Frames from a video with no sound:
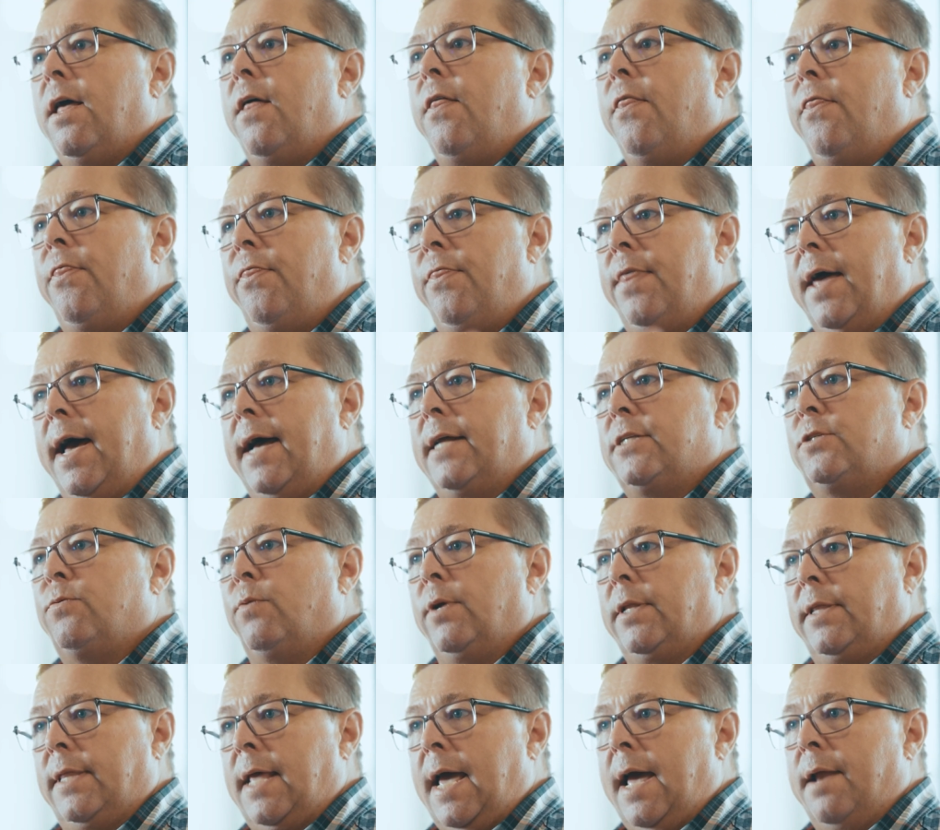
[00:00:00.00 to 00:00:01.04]
That's
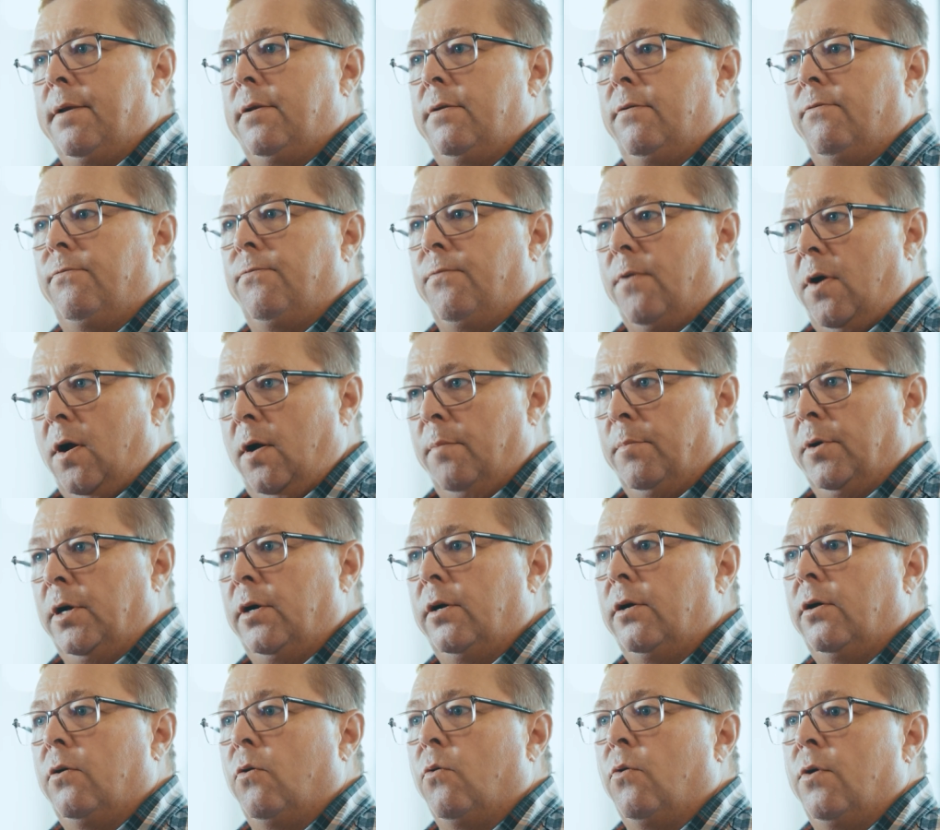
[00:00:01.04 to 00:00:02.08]
what that
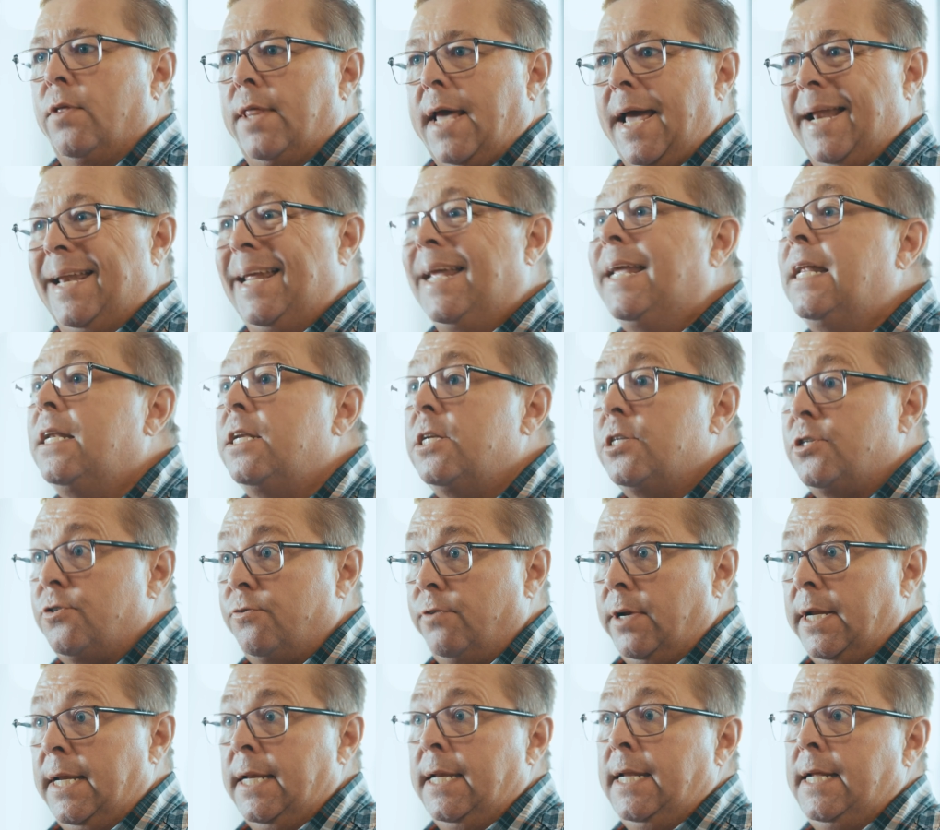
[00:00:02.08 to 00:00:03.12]
farmer or that
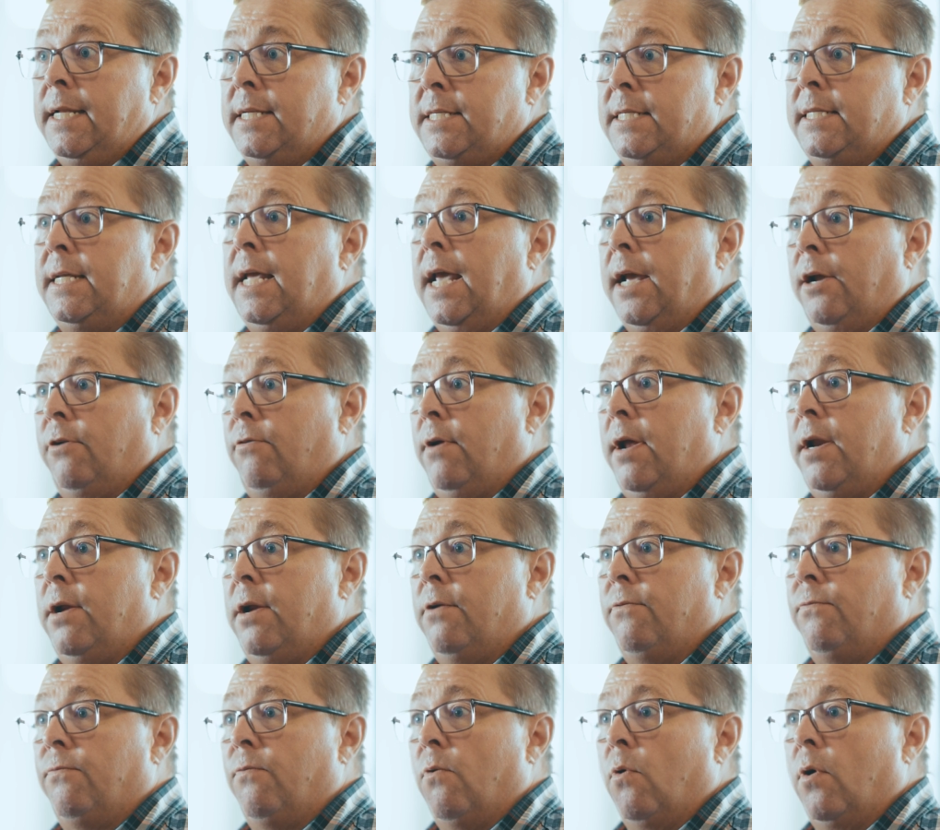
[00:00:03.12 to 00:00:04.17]
industry needs to get
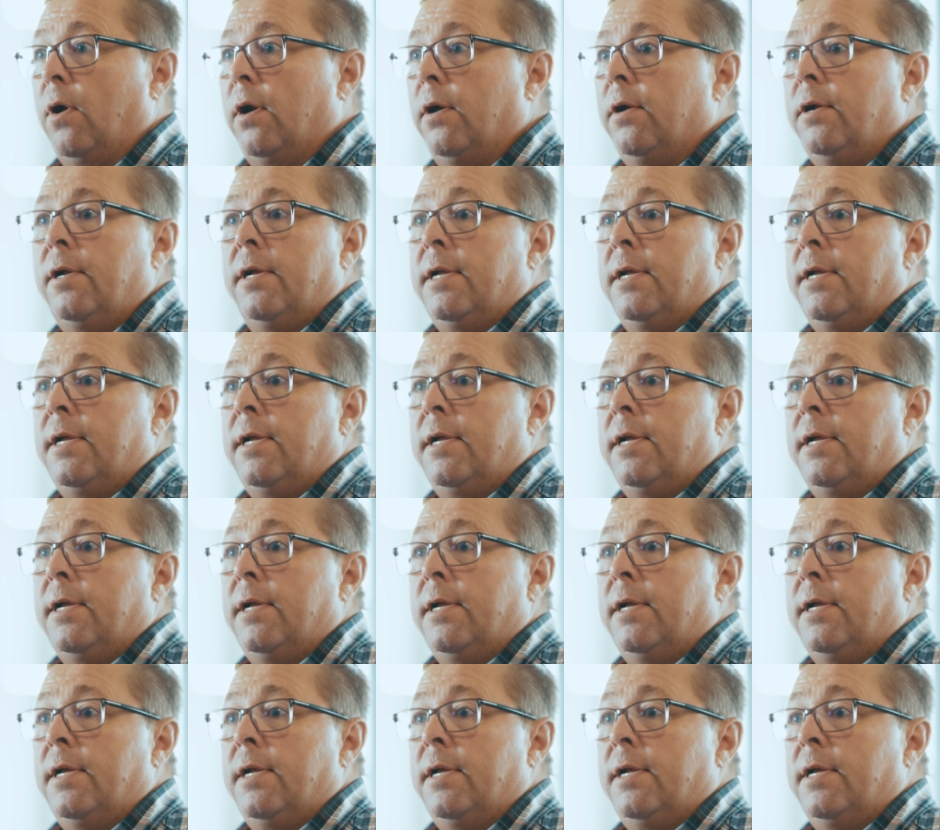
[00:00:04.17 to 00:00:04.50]
credit for.